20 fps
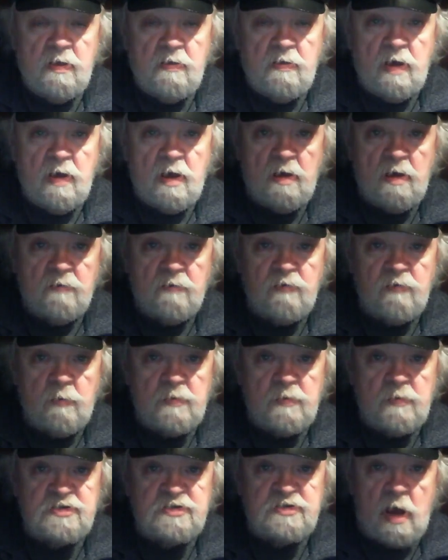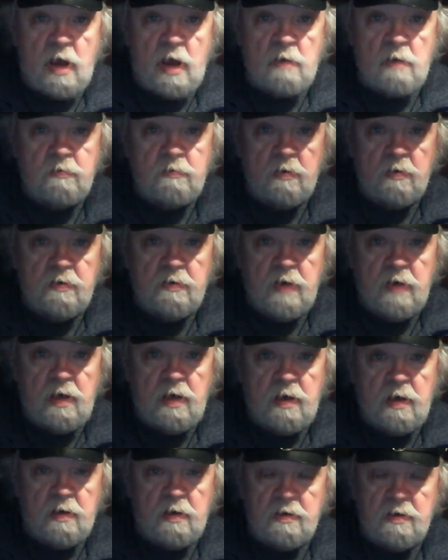from his childhood,
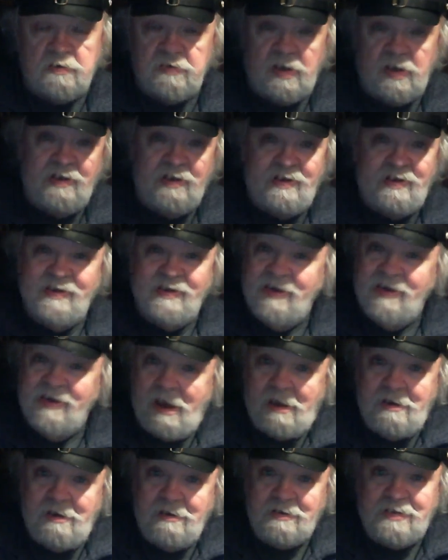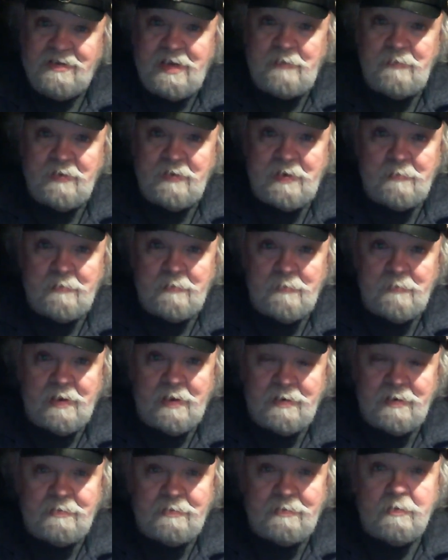because I didn't keep any of
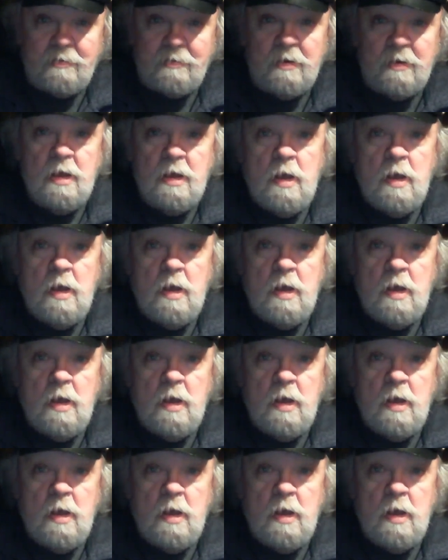mine either.